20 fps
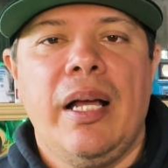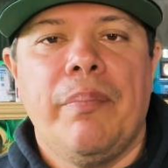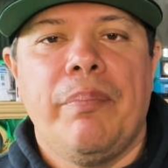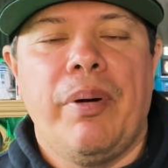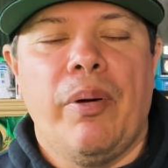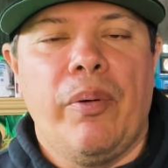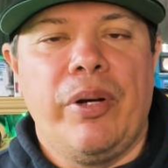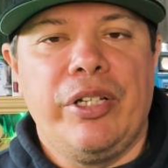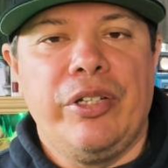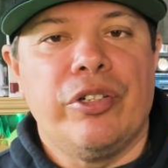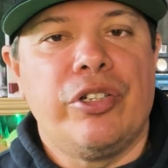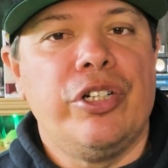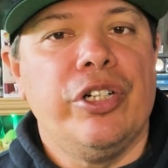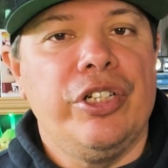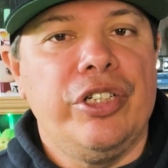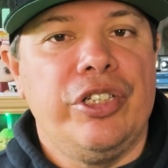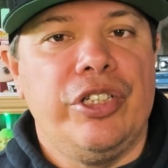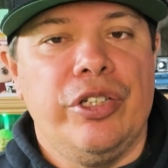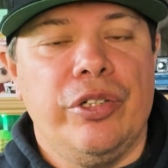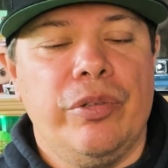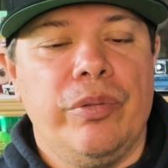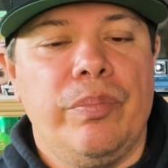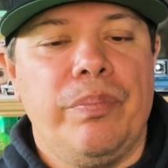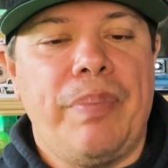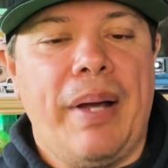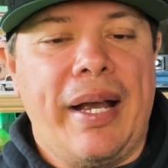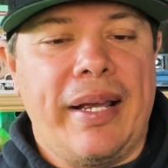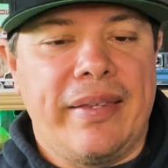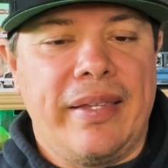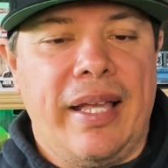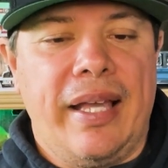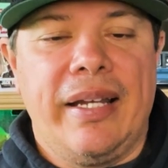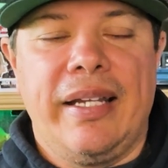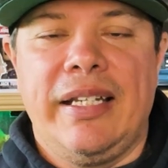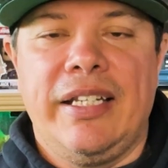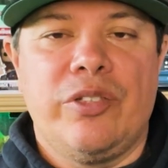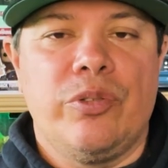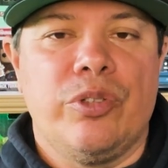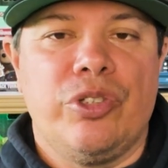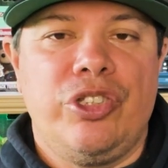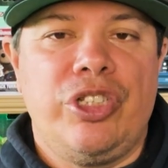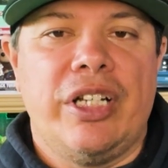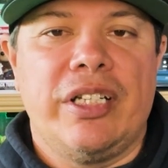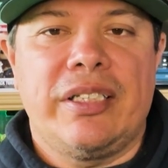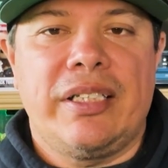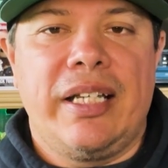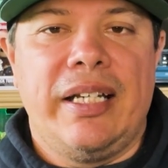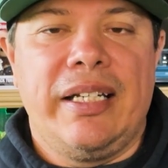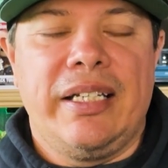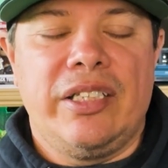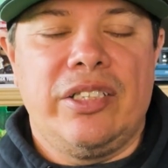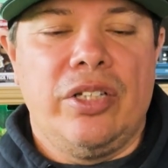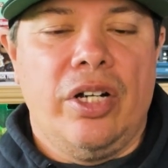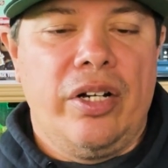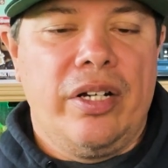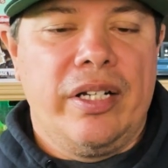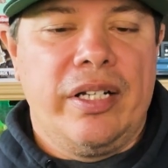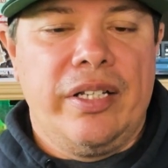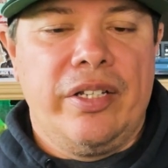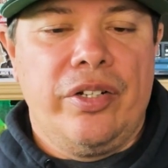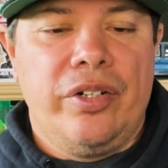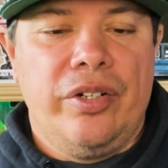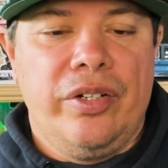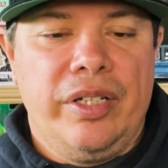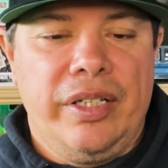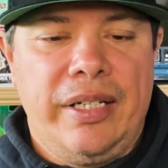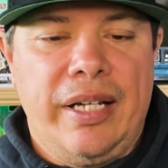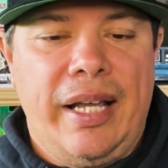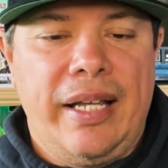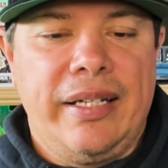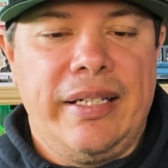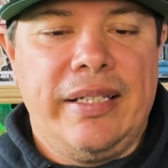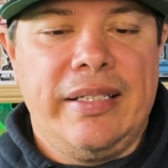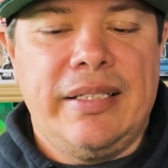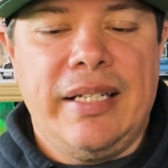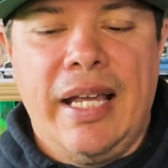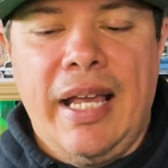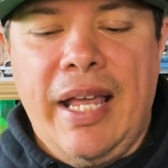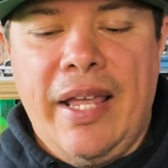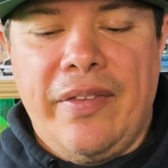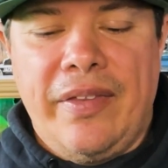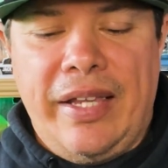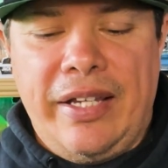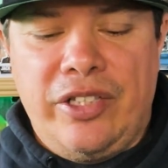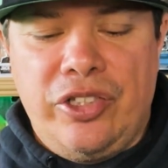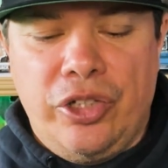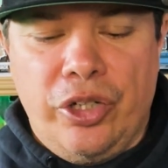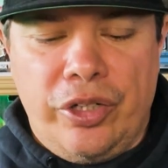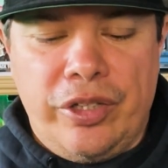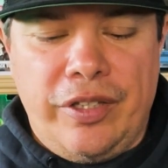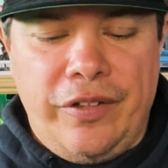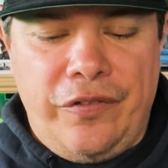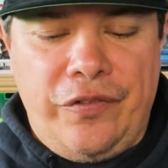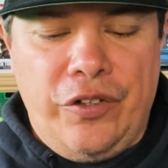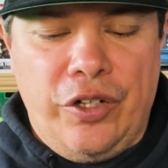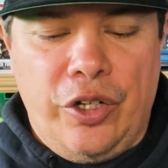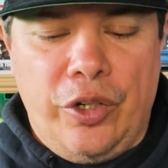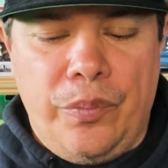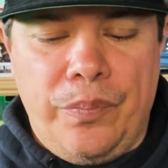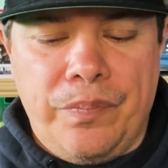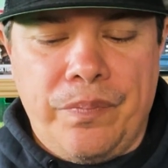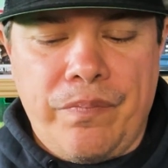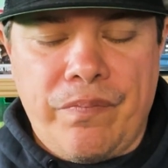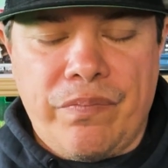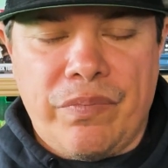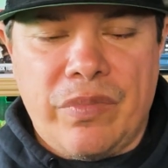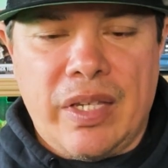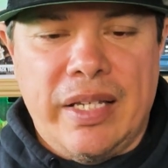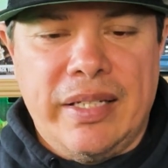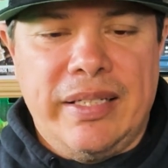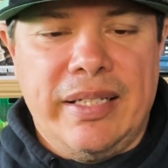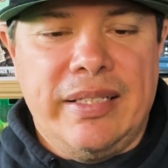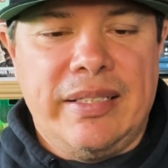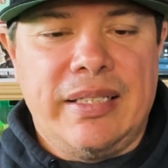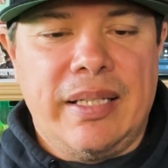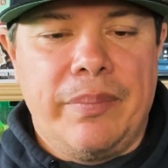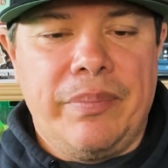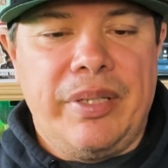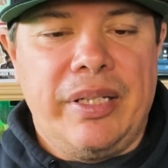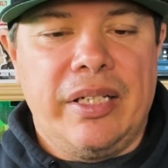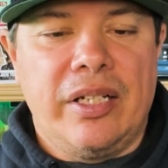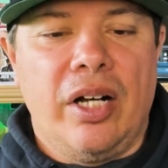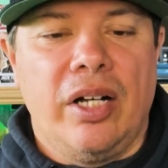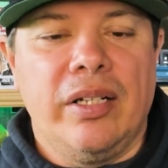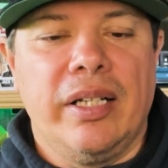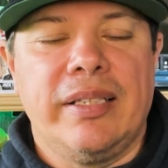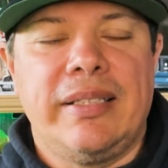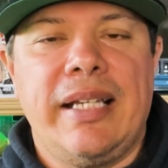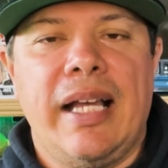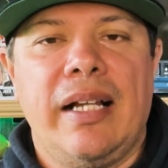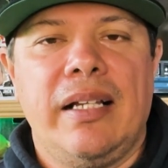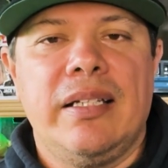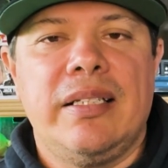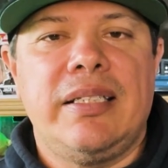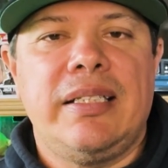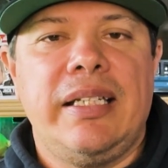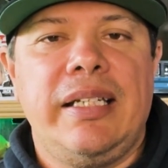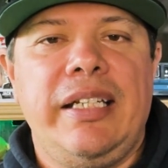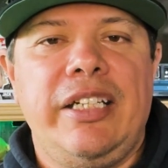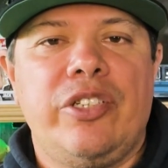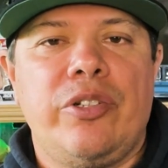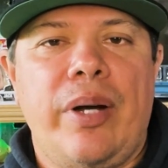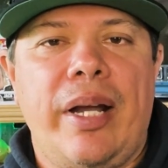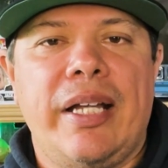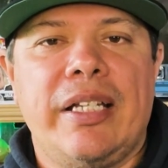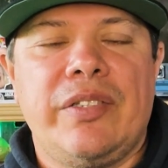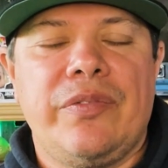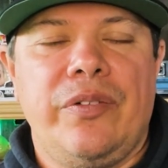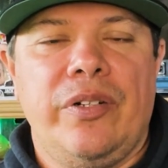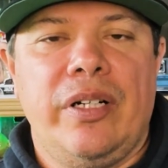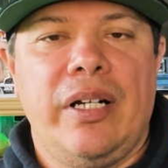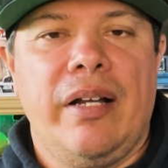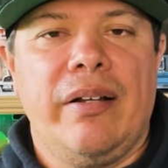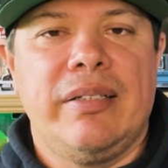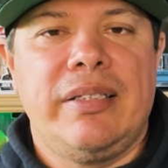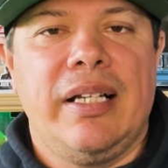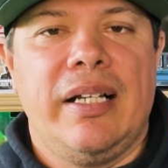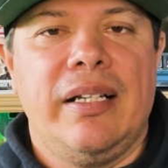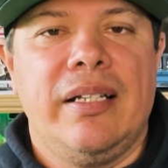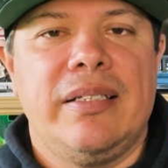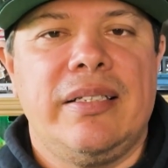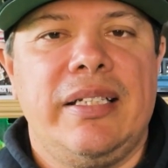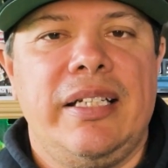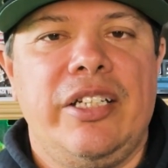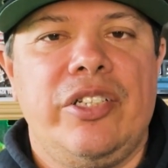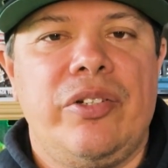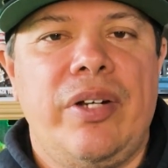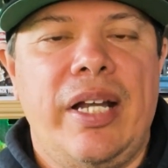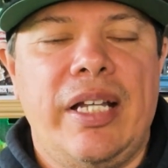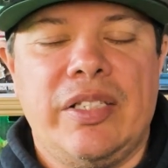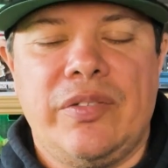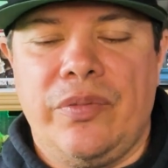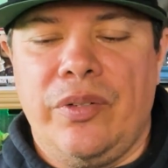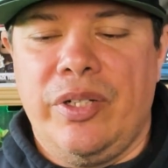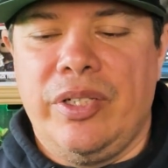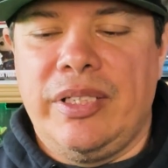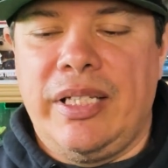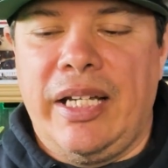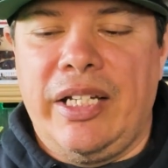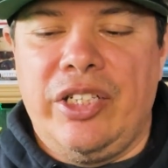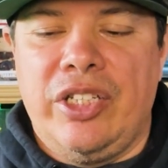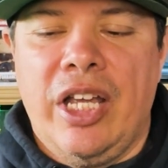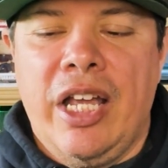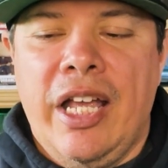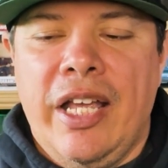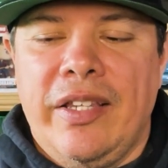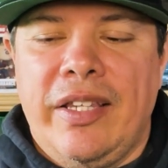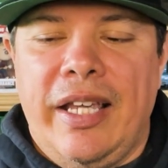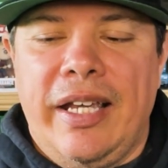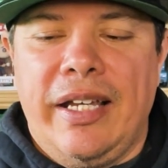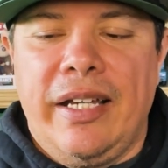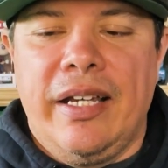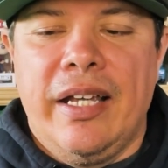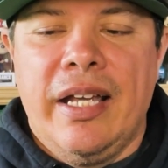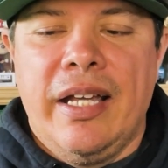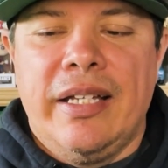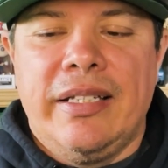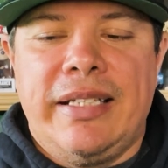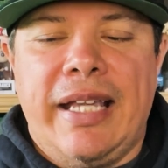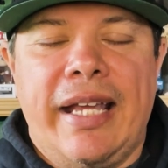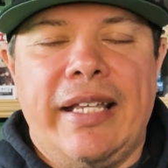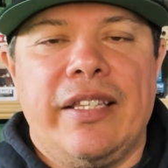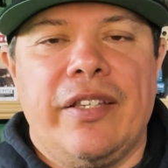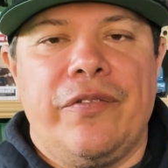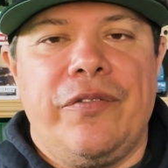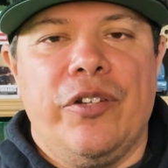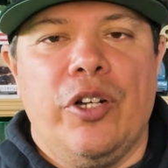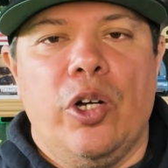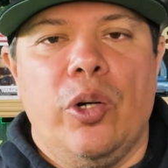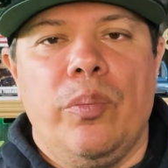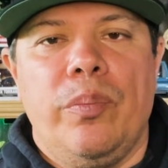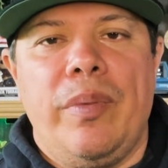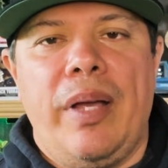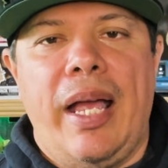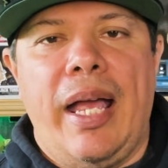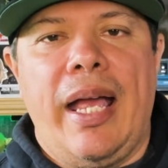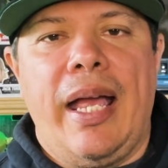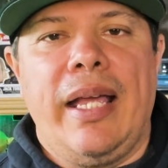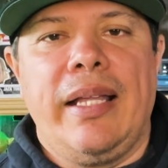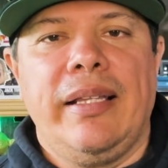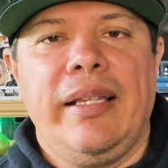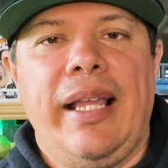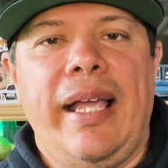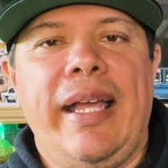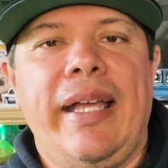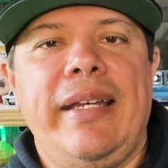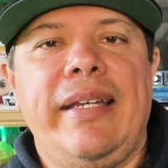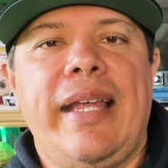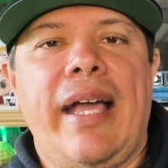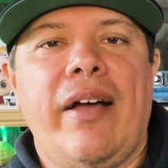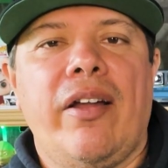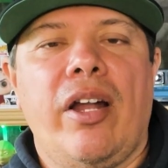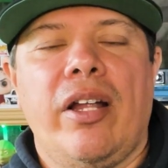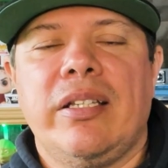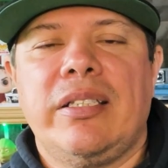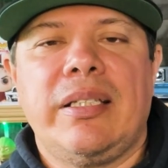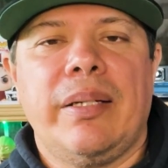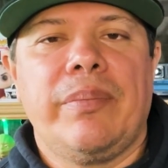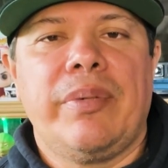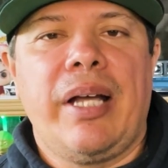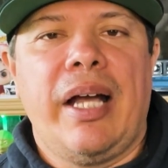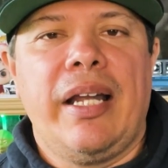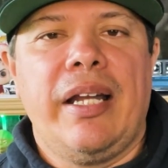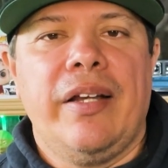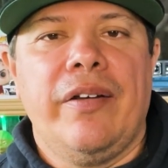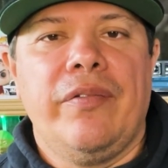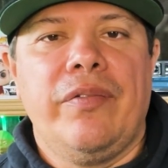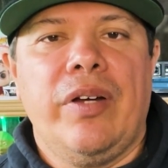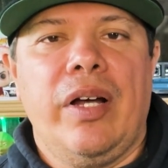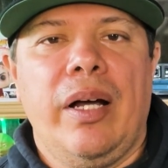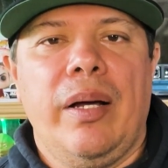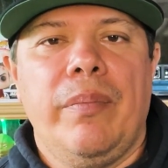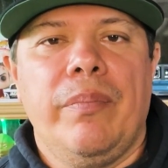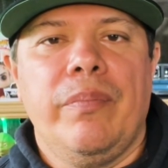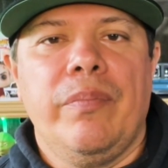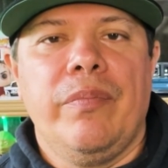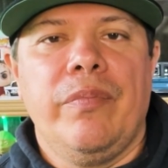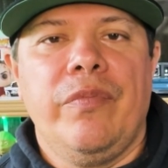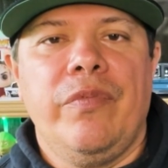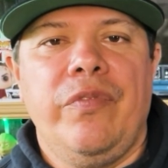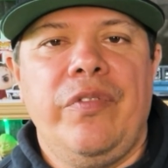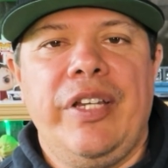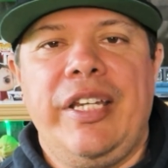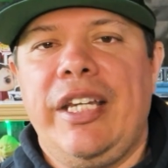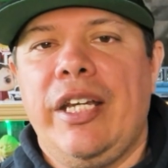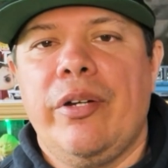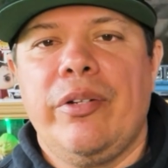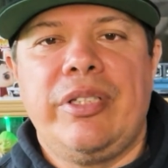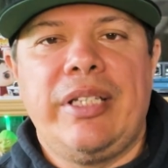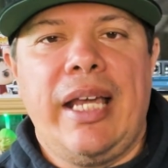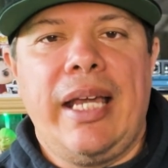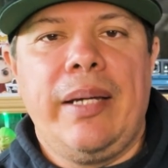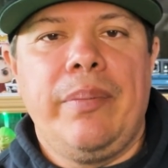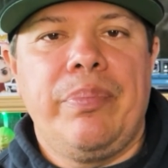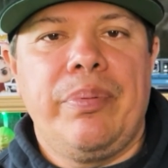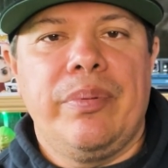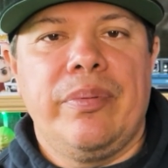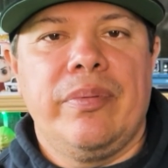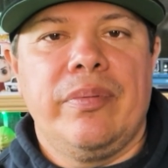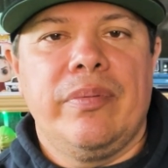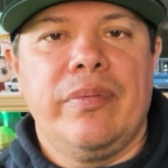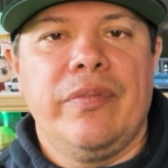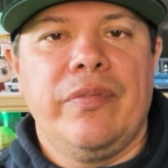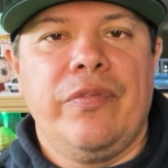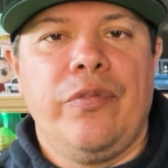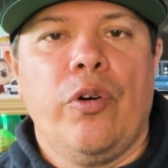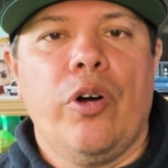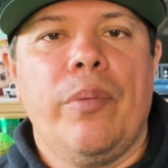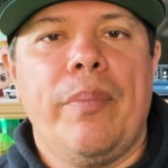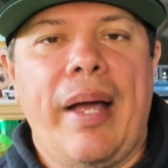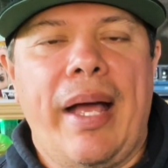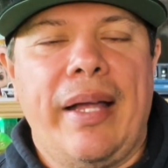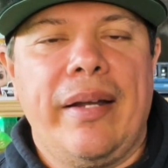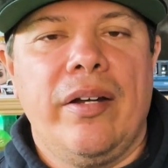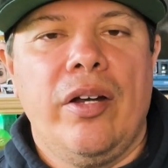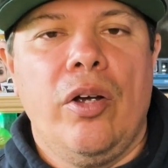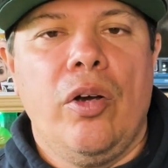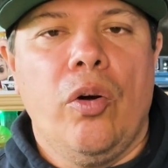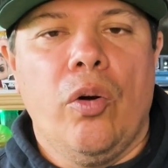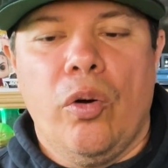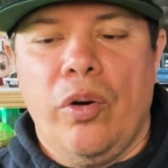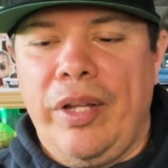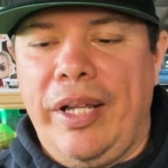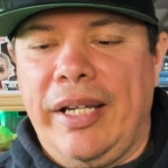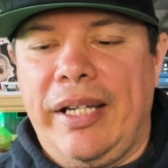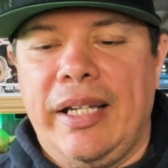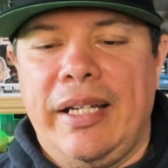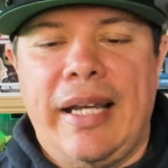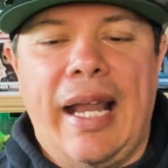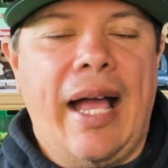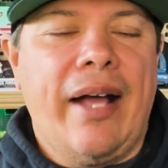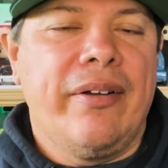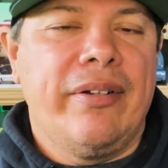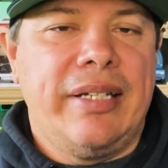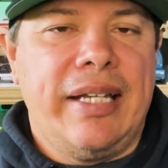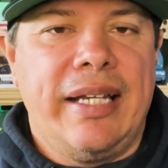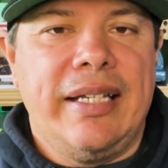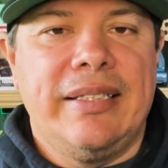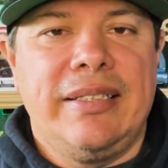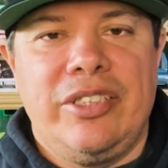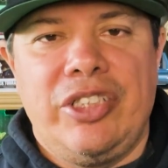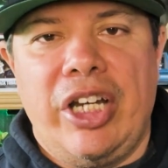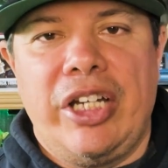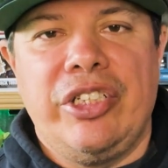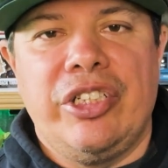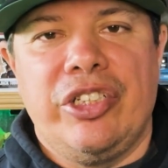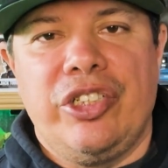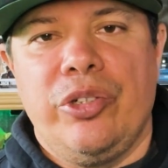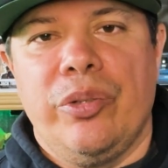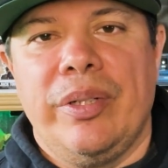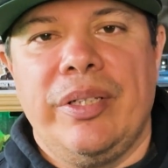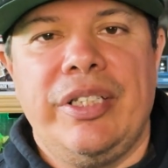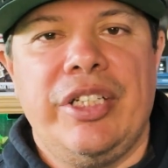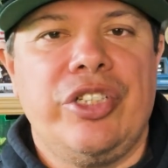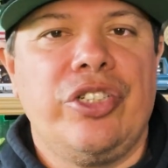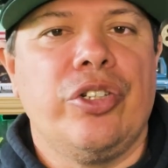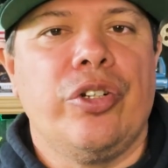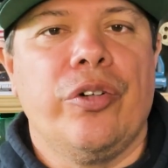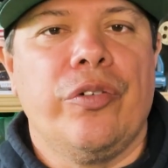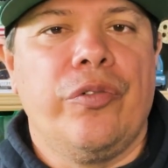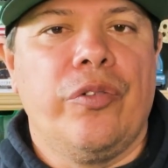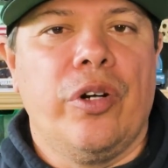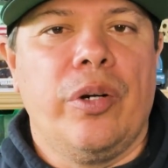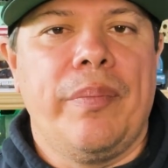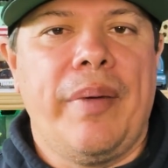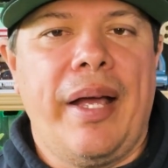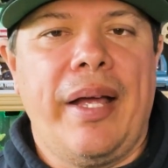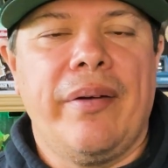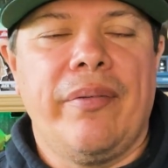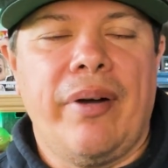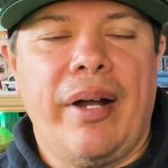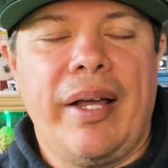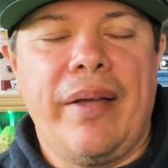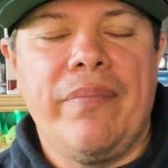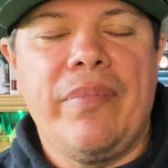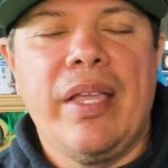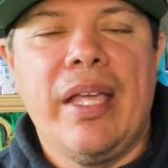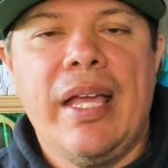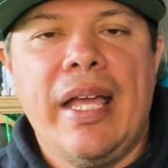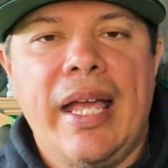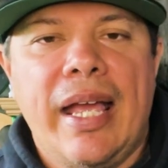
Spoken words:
But what you could do back then, and this was just getting started in the early 90s, they took the film, did something called a telecine transfer. Now, telecine transfer is they take the film and lay it down on some kind of videotape format, or they can nowadays change it to a digital format, right?